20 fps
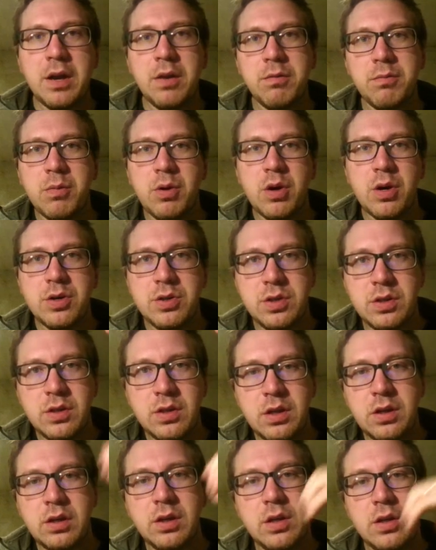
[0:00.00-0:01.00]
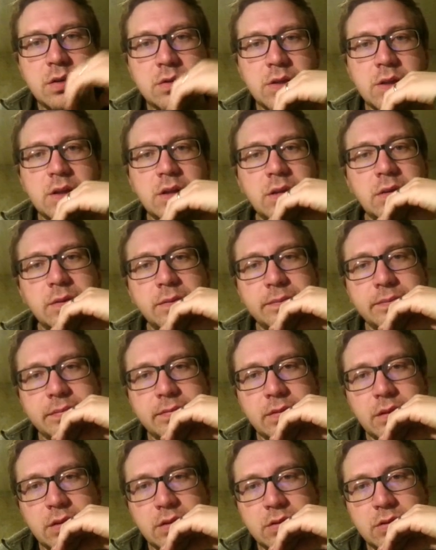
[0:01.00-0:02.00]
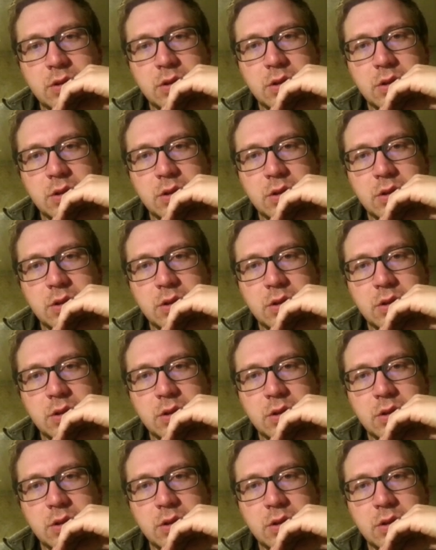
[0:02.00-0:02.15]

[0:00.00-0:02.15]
of margin that you're using, so